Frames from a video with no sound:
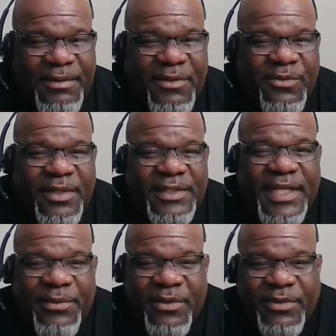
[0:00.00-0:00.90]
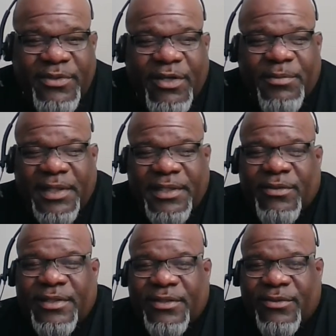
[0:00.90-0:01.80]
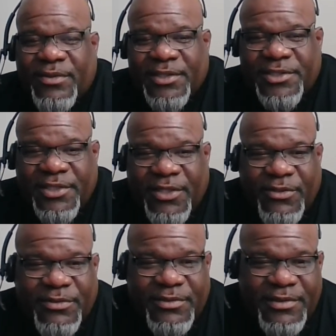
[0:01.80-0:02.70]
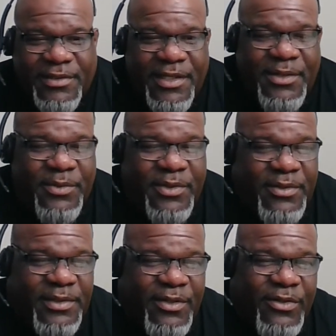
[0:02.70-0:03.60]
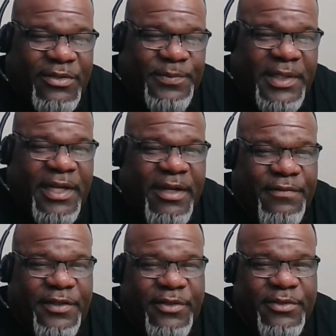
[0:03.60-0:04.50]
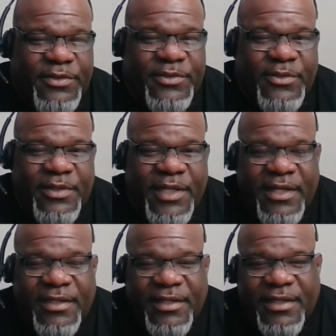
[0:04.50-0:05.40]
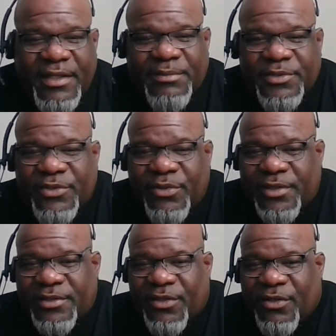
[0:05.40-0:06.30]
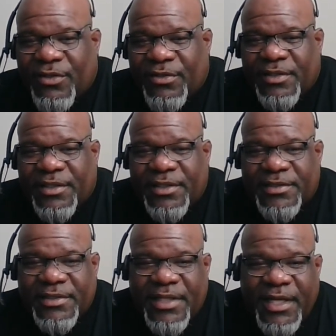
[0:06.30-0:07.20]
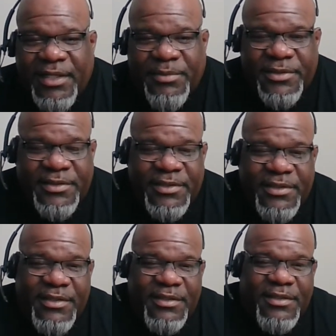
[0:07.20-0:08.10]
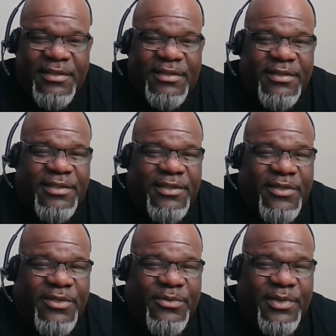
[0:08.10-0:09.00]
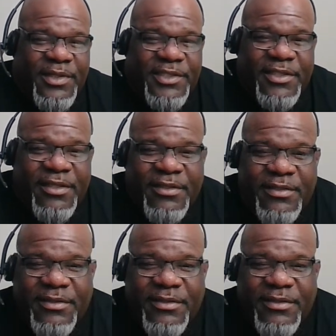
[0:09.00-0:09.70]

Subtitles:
But one day we're gonna talk about that on this show, and we're gonna all spit our views on that. I'm sure it's all synonymous, you know, with each other